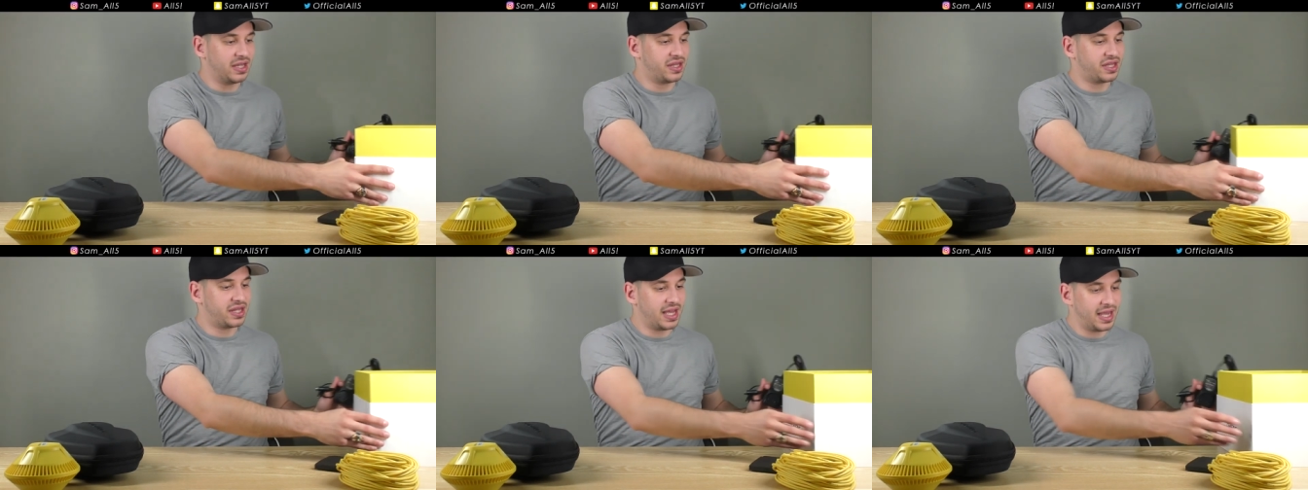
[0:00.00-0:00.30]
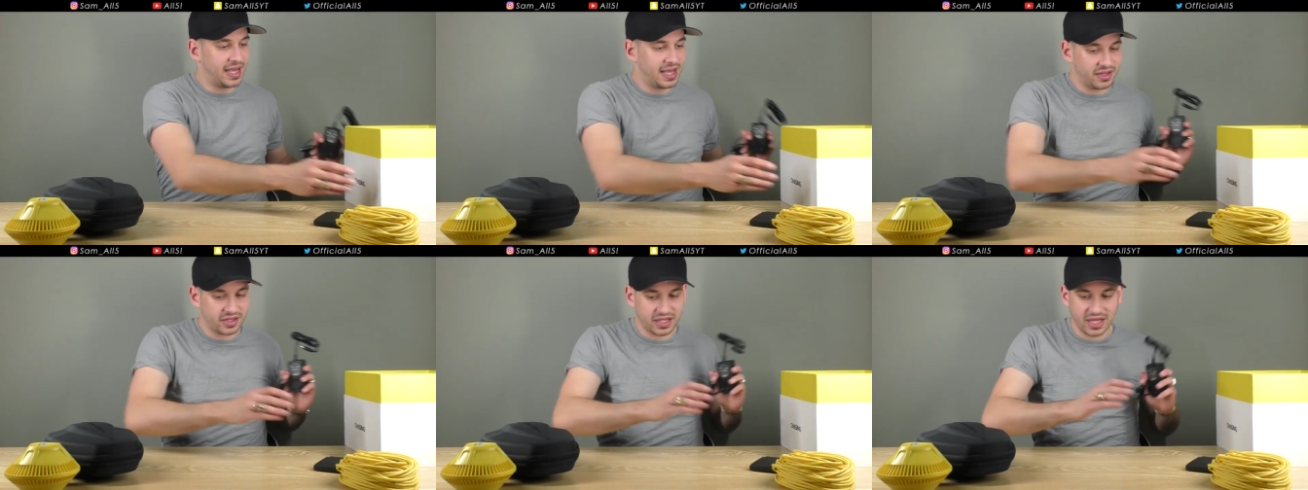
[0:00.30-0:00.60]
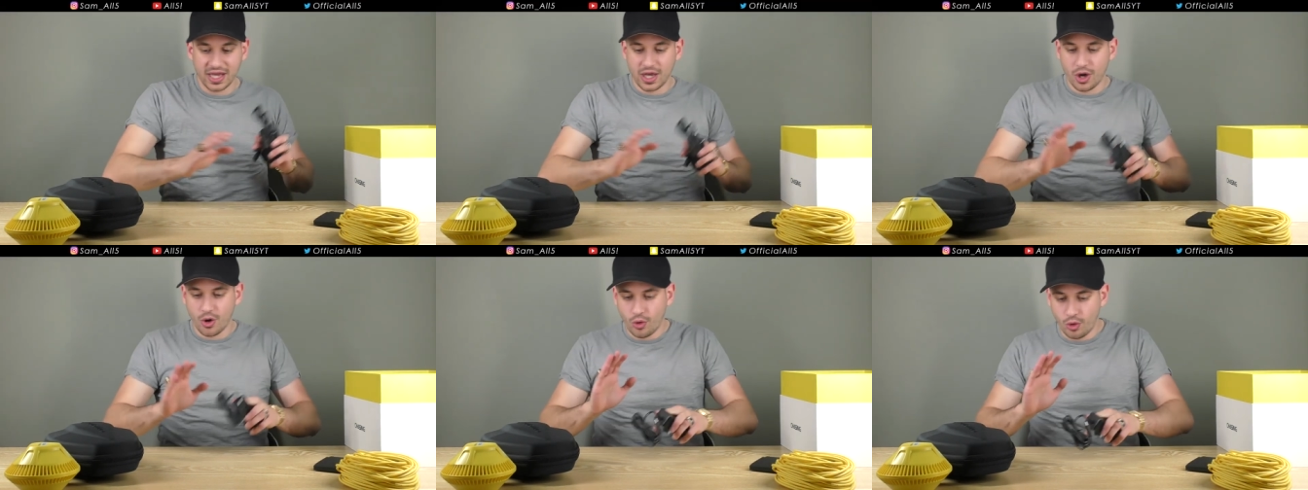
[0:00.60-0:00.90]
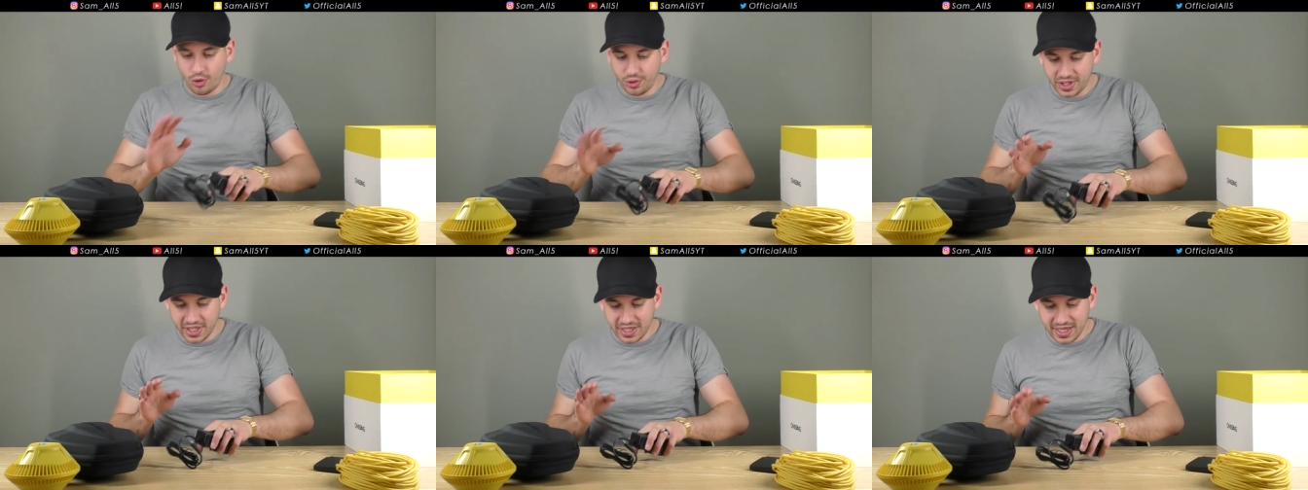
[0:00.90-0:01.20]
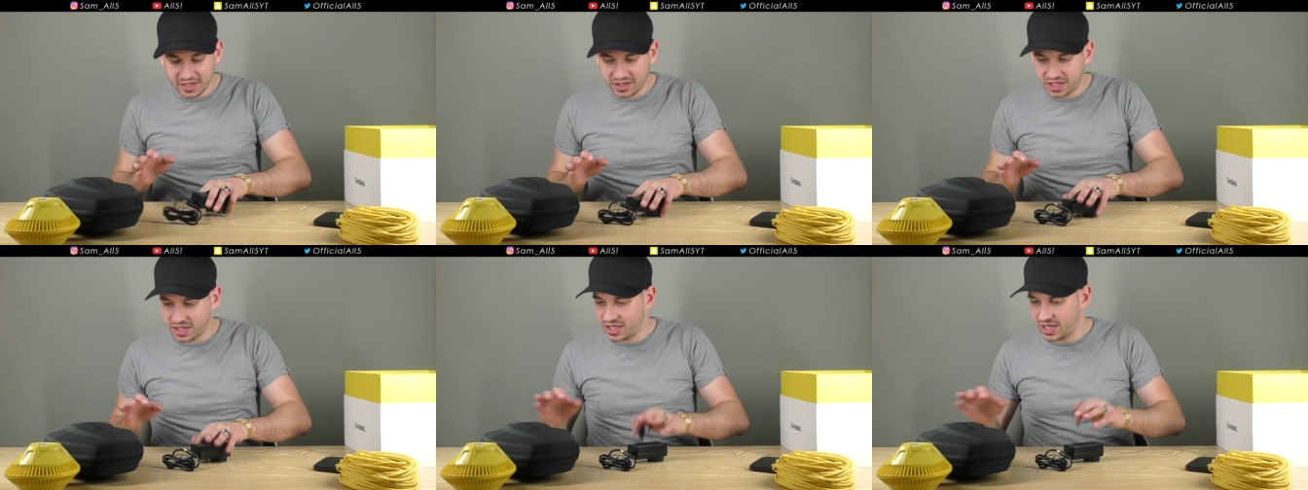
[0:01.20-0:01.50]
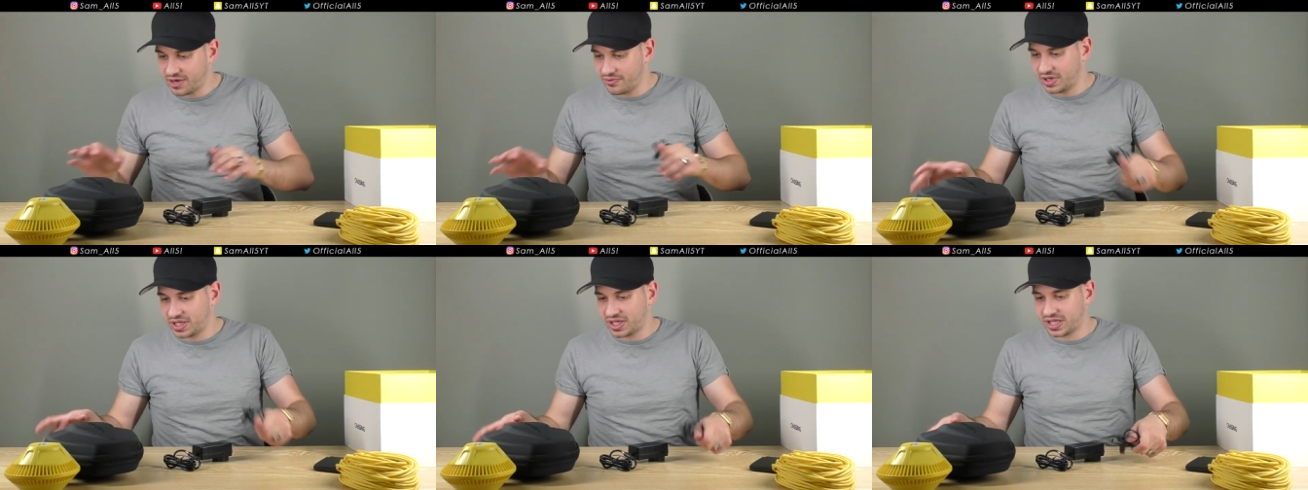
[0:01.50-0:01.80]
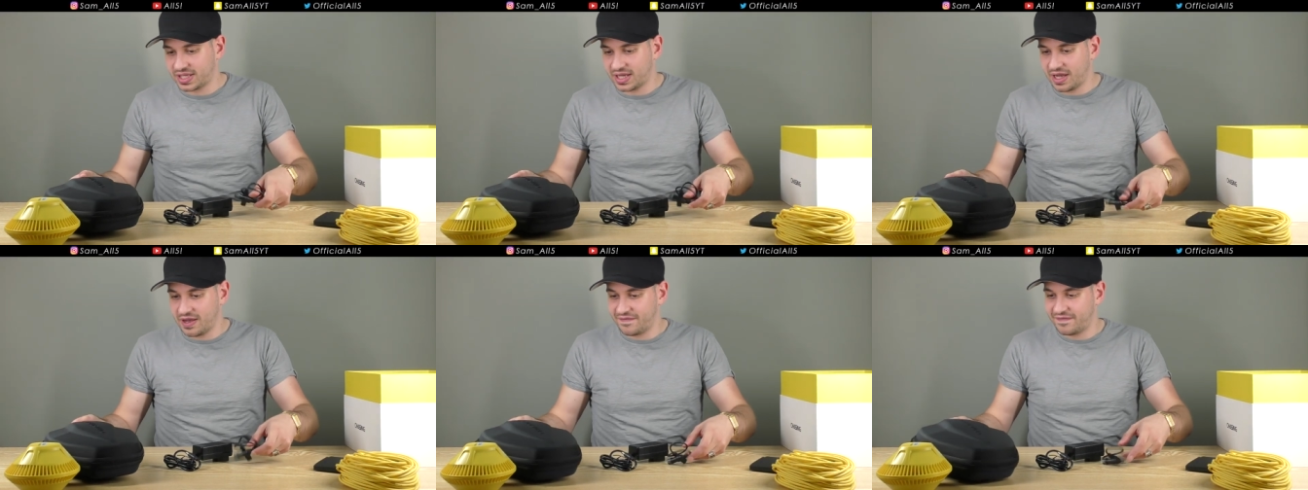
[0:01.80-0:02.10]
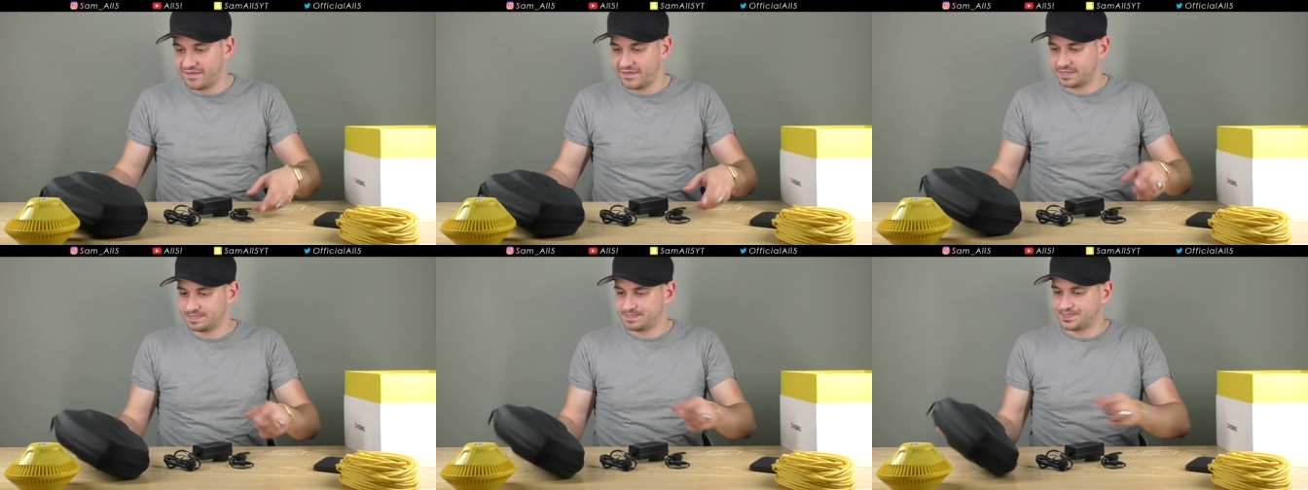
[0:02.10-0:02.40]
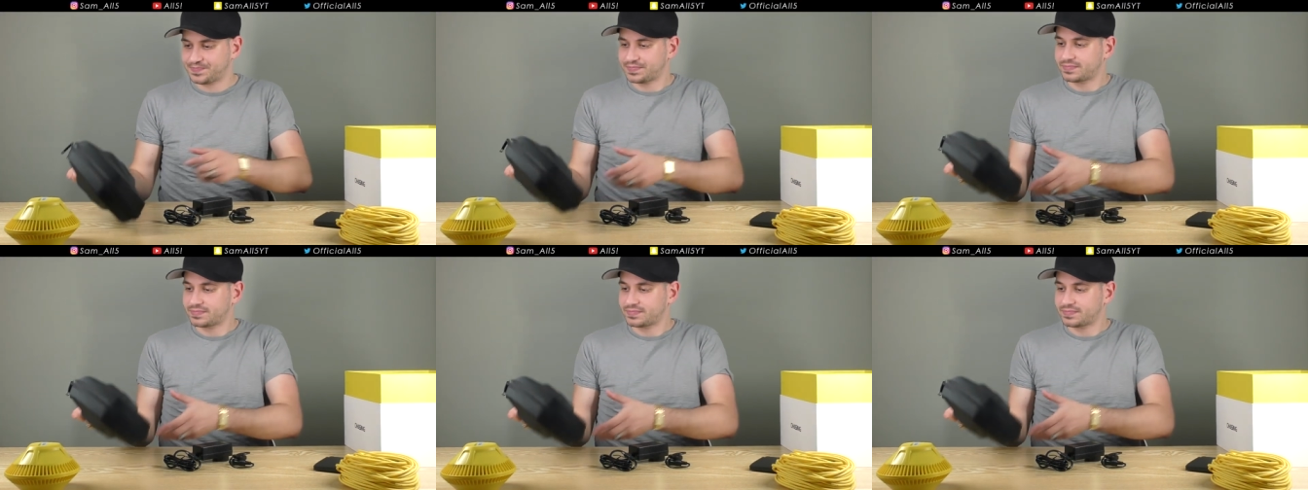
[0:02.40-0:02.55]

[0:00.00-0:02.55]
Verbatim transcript: This is all the necessary stuff